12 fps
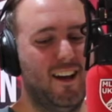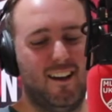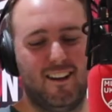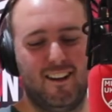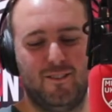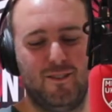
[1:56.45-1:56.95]

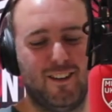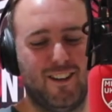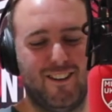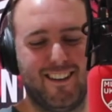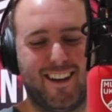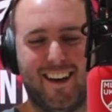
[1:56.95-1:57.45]
Here we
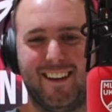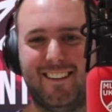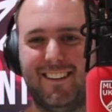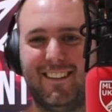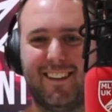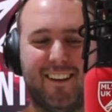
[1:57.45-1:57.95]
go again.
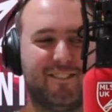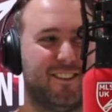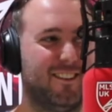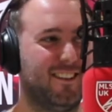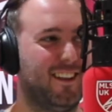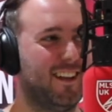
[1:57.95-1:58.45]
After
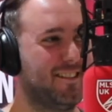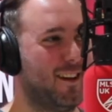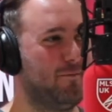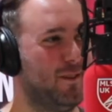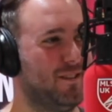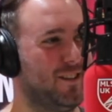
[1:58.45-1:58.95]
the last
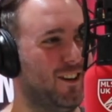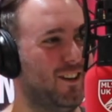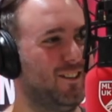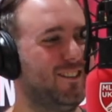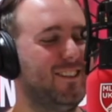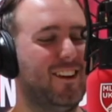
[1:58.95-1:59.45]

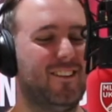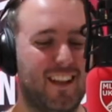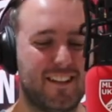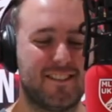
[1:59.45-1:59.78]
episode. The last